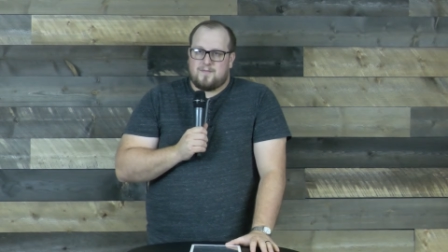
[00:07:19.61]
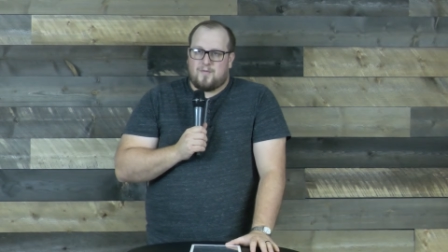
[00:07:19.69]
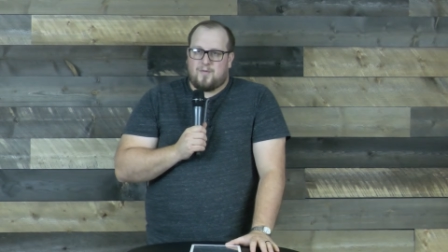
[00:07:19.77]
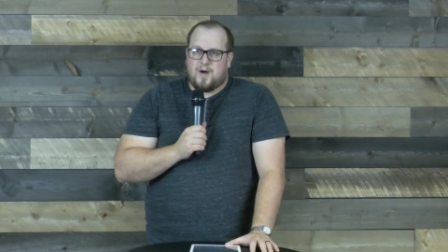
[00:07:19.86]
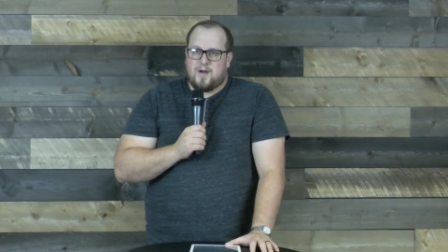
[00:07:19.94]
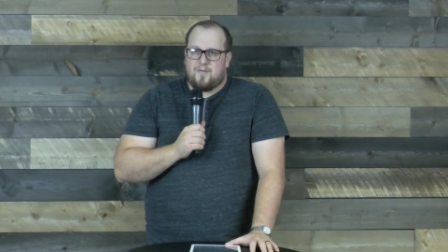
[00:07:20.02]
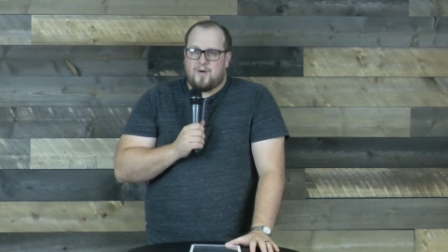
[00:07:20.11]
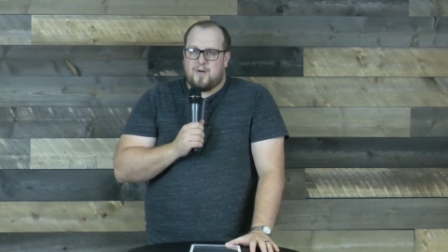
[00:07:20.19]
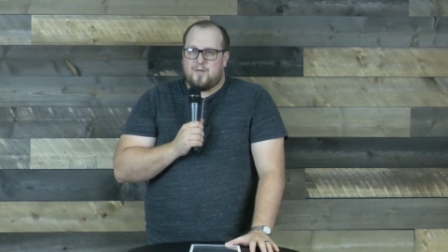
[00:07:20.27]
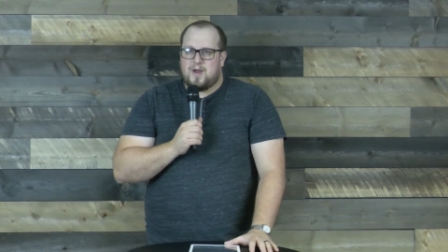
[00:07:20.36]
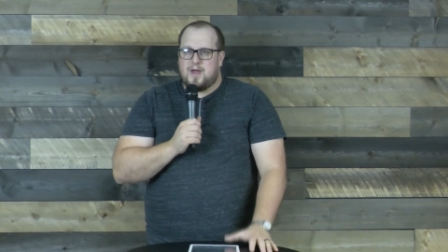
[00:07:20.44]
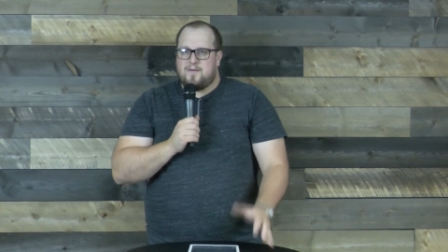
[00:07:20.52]
Why
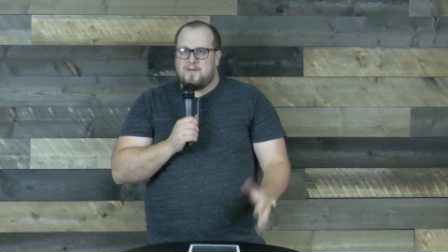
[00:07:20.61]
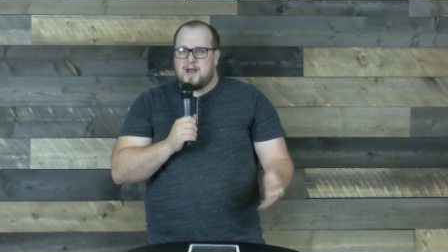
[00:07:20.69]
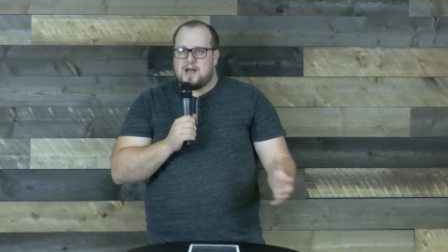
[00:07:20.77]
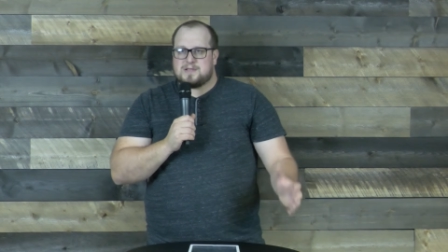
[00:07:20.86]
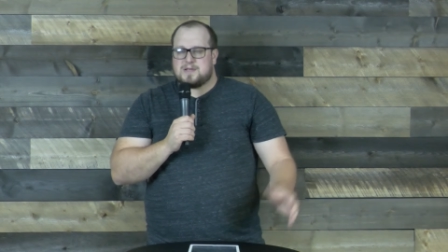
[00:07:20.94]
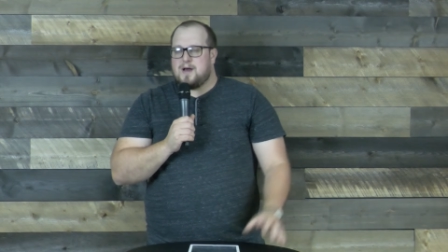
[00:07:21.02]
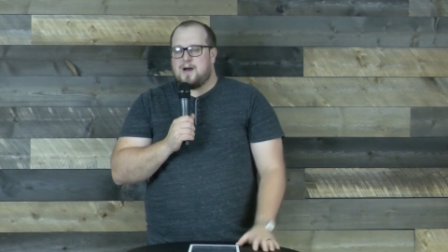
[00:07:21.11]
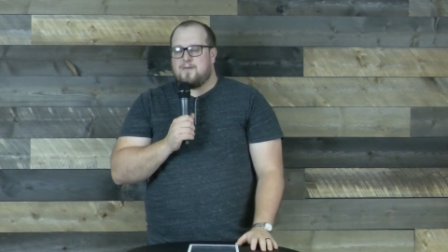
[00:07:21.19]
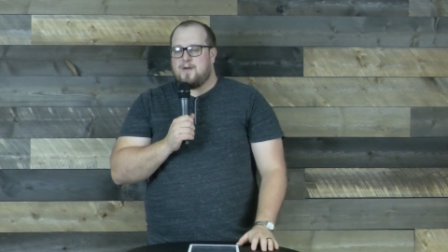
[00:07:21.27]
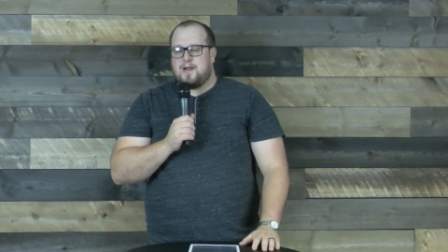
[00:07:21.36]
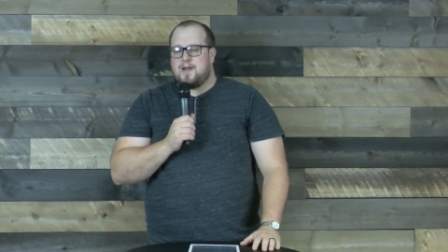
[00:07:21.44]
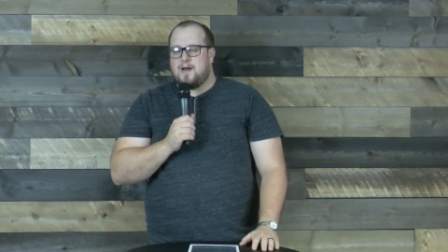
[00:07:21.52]
would I even ask God
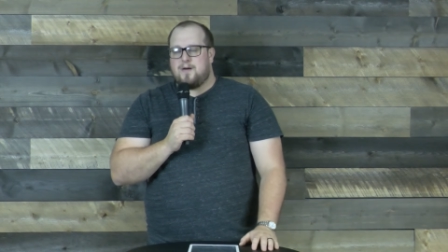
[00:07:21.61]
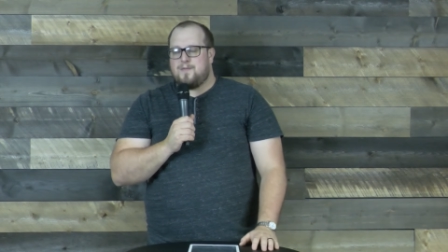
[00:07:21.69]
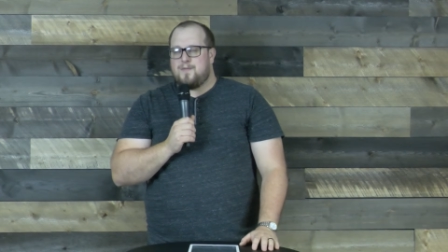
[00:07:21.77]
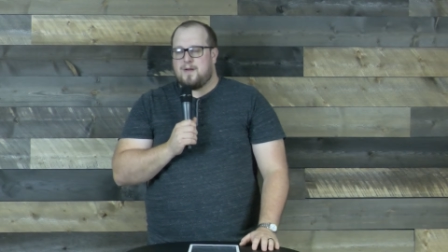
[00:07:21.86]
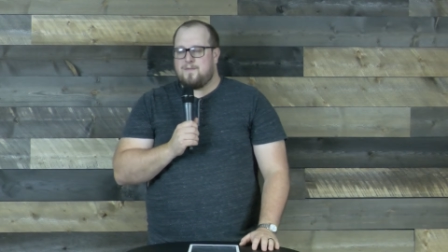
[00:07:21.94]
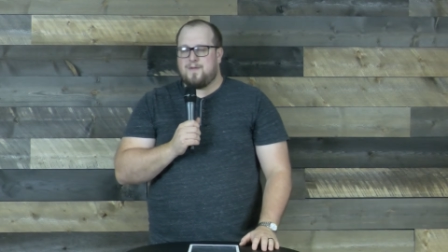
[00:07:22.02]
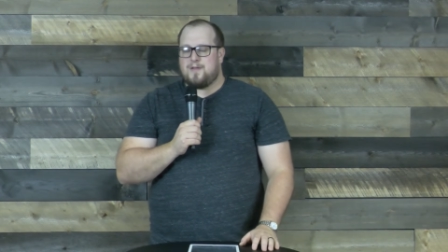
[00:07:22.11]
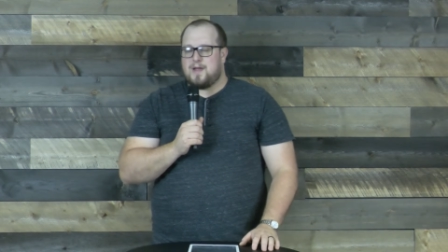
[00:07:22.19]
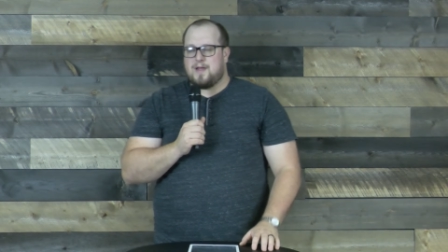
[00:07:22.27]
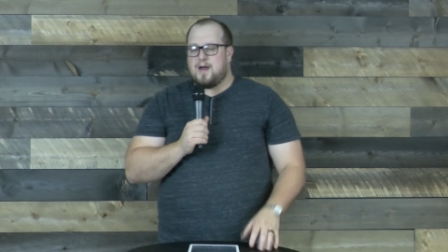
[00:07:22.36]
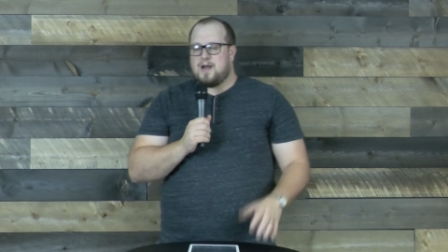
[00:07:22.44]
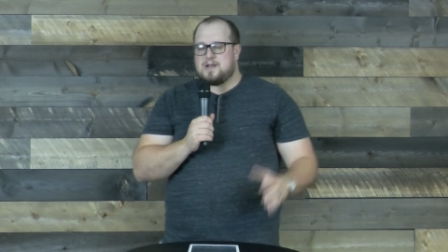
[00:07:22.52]
right now? I feel
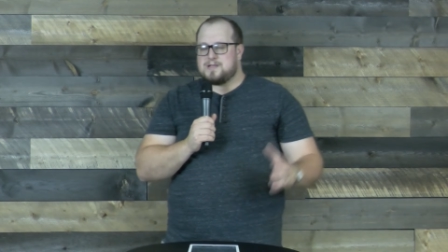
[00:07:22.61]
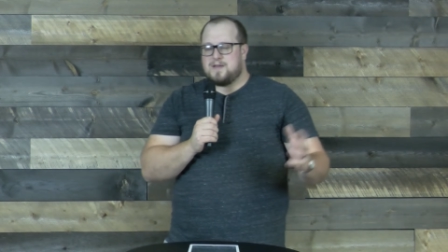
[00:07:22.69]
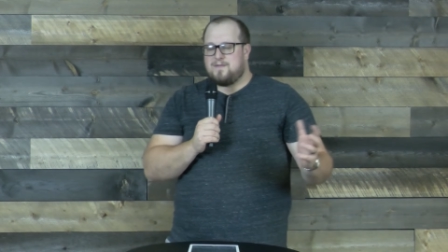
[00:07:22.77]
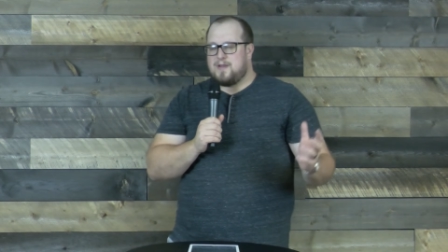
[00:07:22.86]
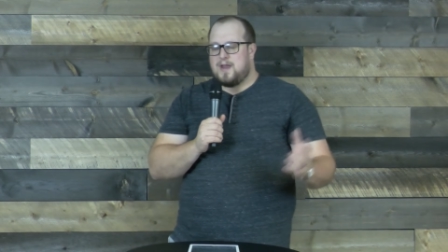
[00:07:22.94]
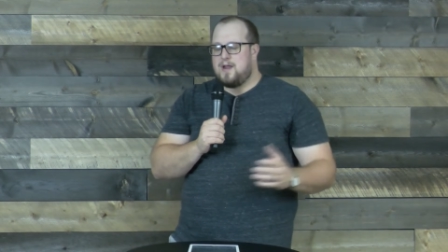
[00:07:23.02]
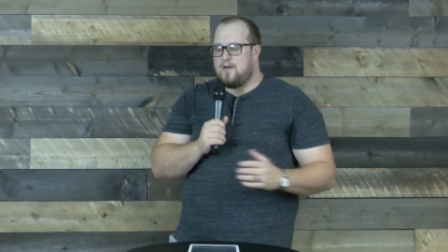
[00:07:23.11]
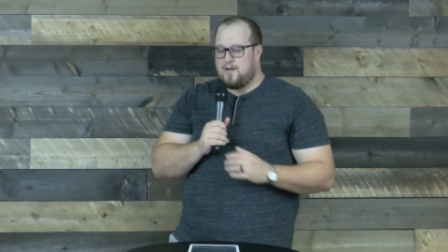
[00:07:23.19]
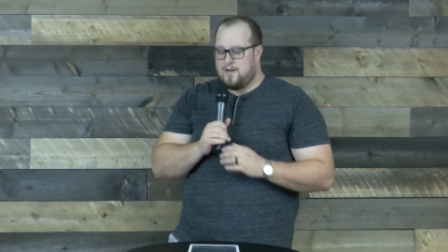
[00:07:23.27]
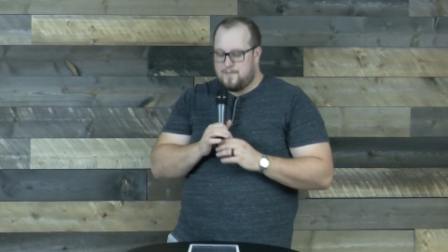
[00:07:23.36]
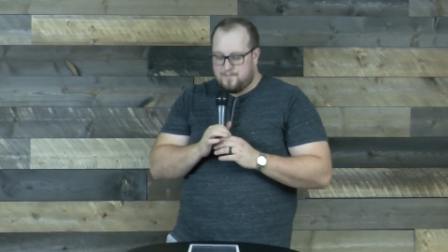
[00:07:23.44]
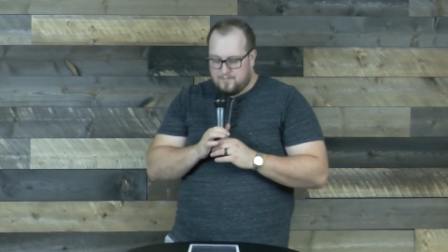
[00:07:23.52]
like God isn't even hearing.